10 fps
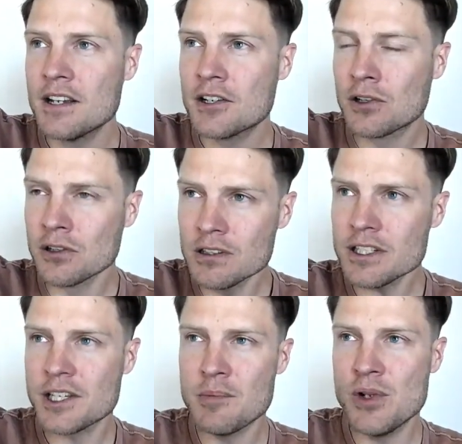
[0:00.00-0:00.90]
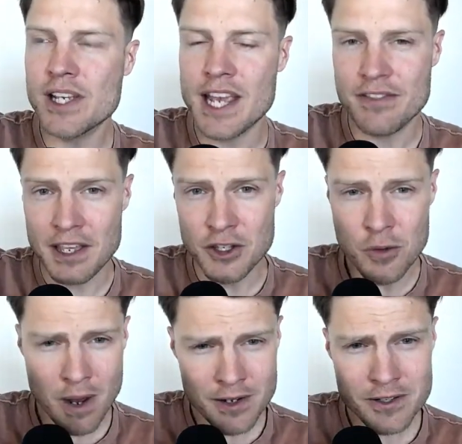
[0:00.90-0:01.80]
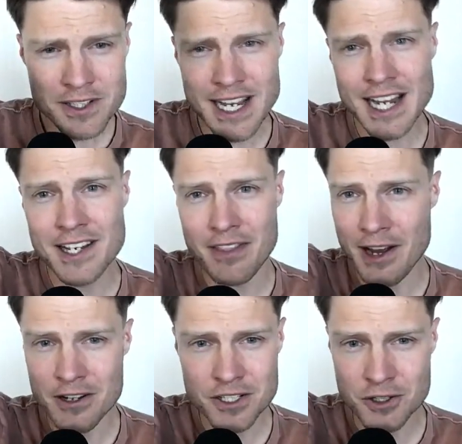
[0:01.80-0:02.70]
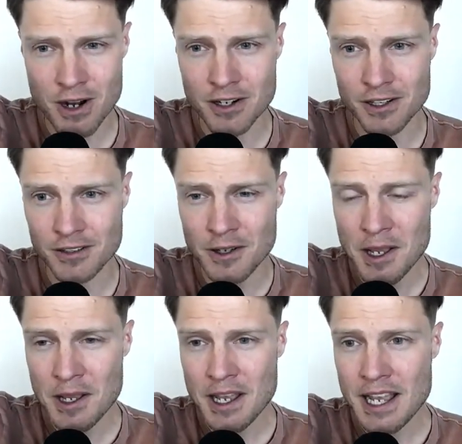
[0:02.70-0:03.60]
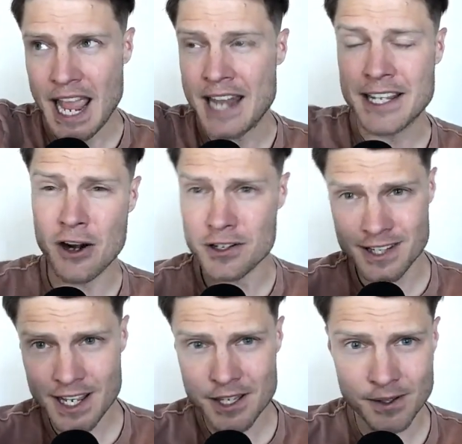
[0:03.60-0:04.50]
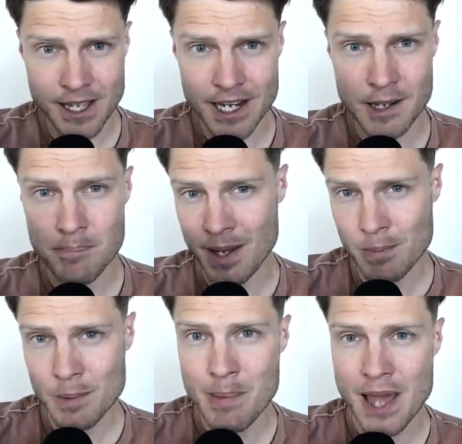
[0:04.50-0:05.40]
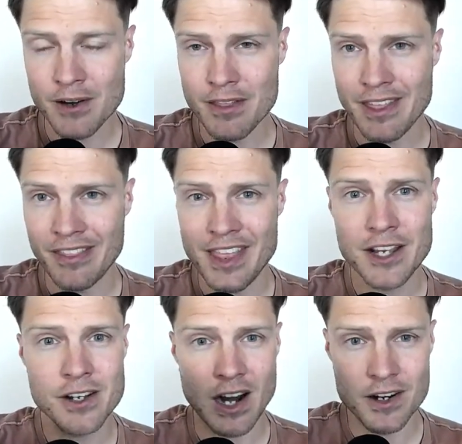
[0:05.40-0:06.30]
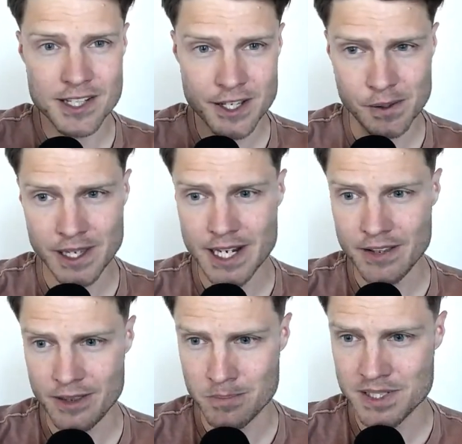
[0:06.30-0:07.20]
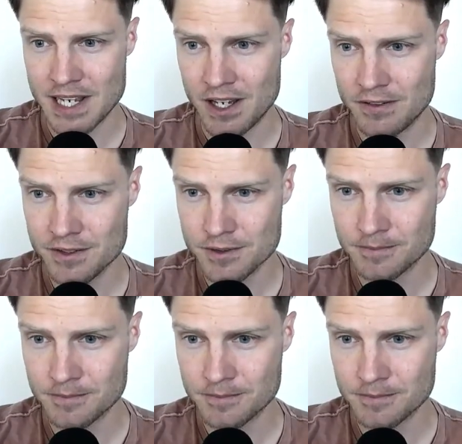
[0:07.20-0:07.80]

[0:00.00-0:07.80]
Clearly communicate that you understand their struggle and can articulate it maybe better than they could articulate it themselves.